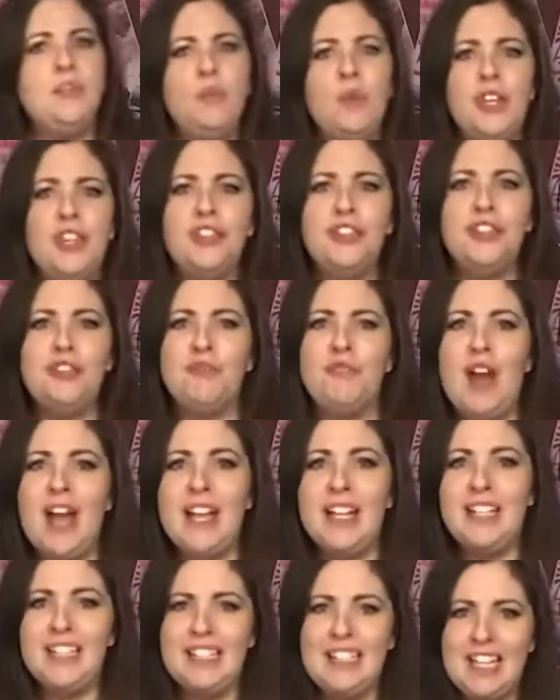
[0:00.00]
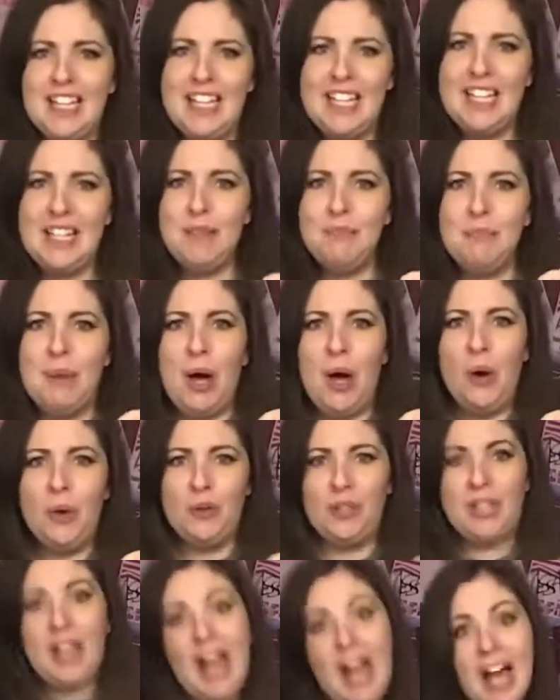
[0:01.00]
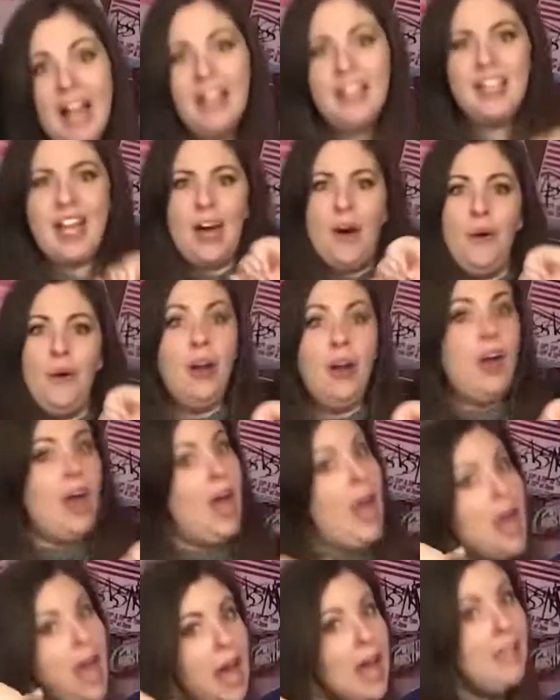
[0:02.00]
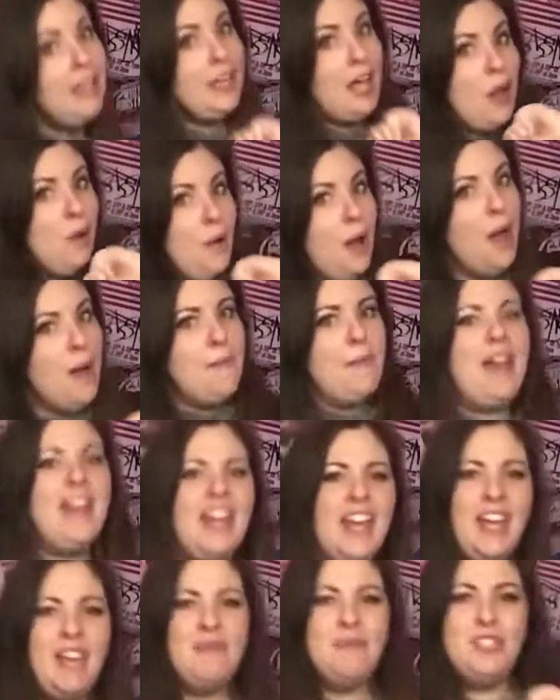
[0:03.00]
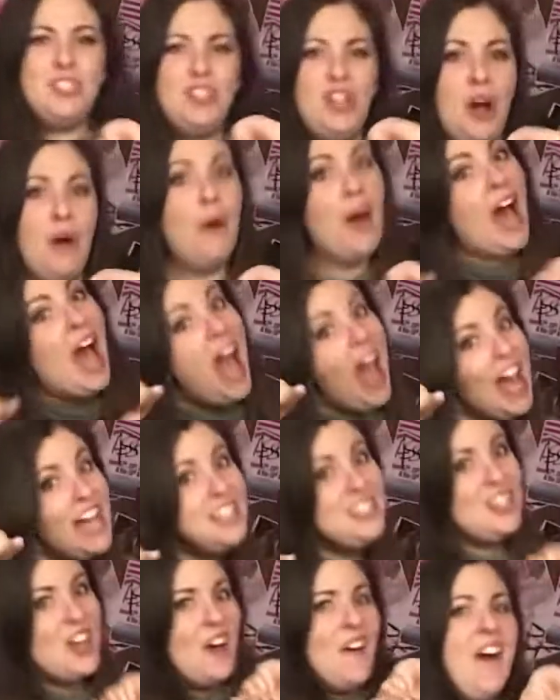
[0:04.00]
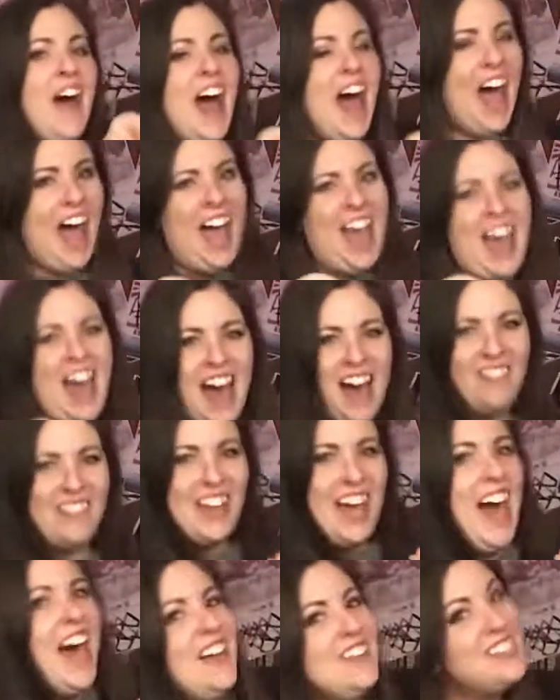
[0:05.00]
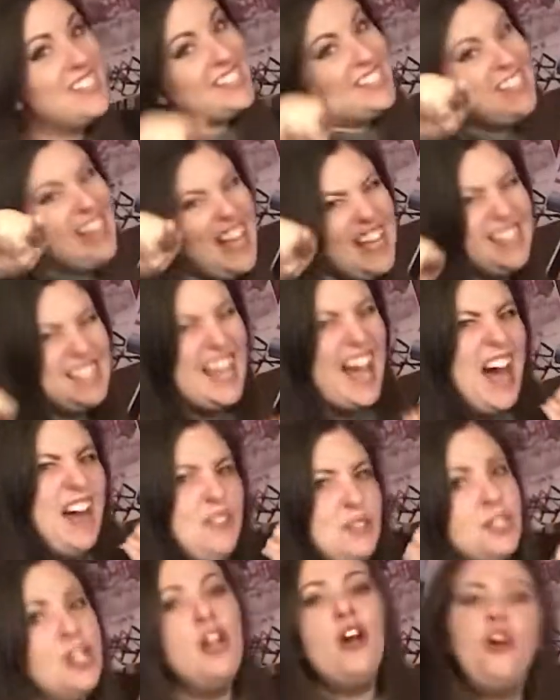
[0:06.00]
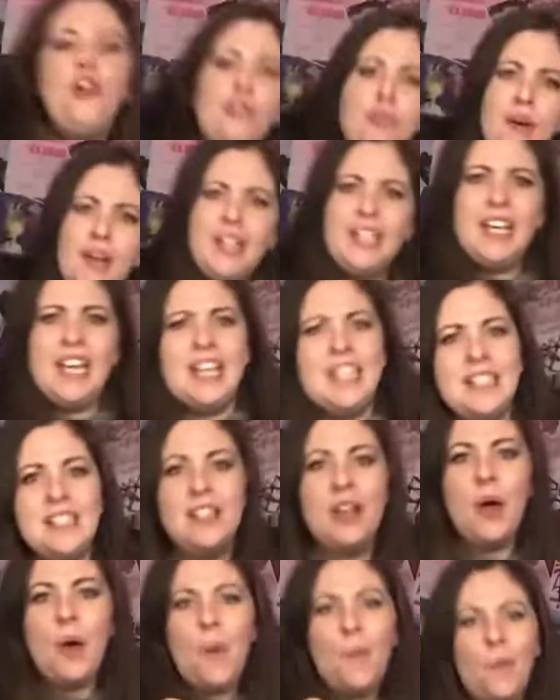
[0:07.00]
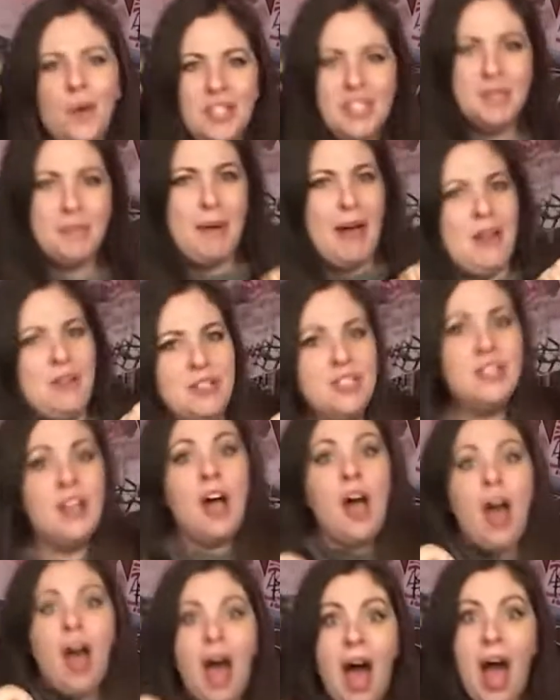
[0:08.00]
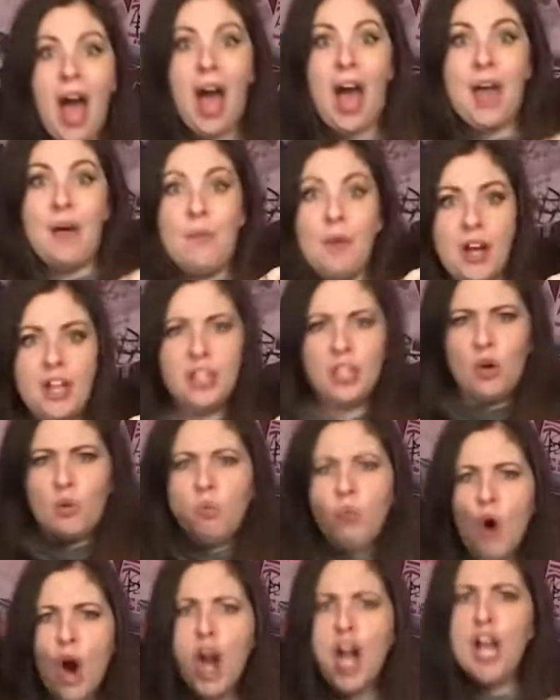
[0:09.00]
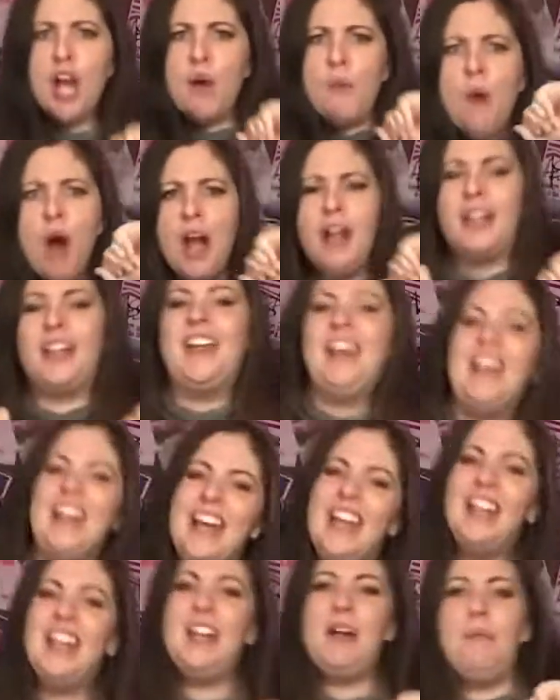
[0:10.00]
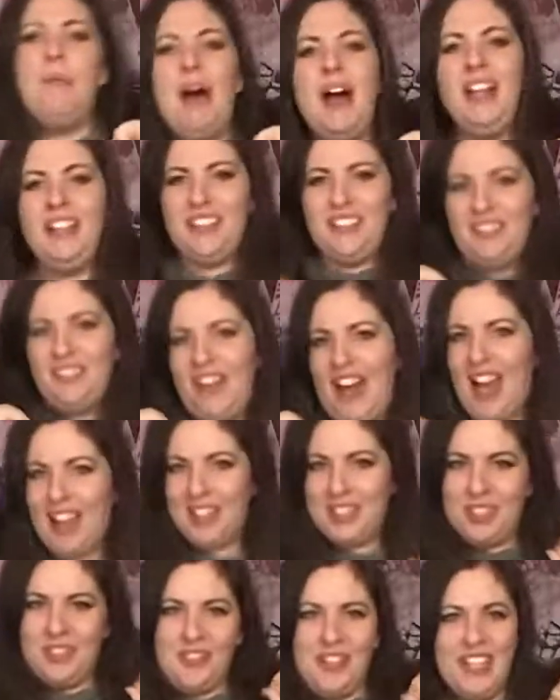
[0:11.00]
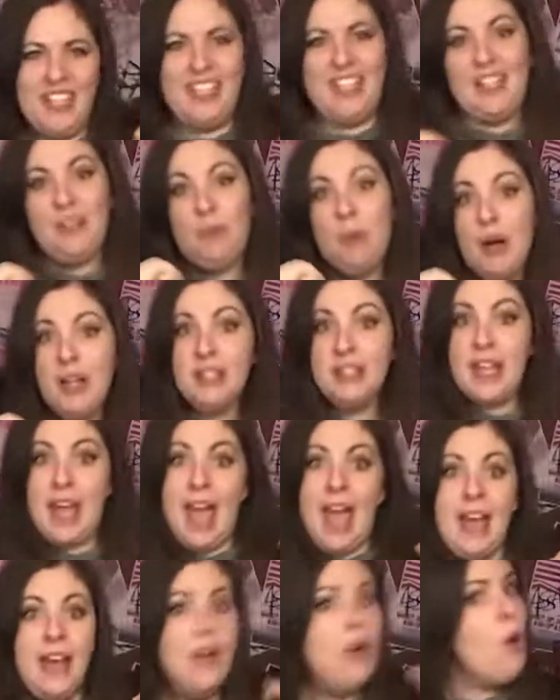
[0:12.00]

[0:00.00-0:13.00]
with your right knee bone. Hello, hello, my name is Joe. Hi, Joe. I have a house, nice house, 3 kids, 1 spouse. I work, where do you work? In a button factory. One day,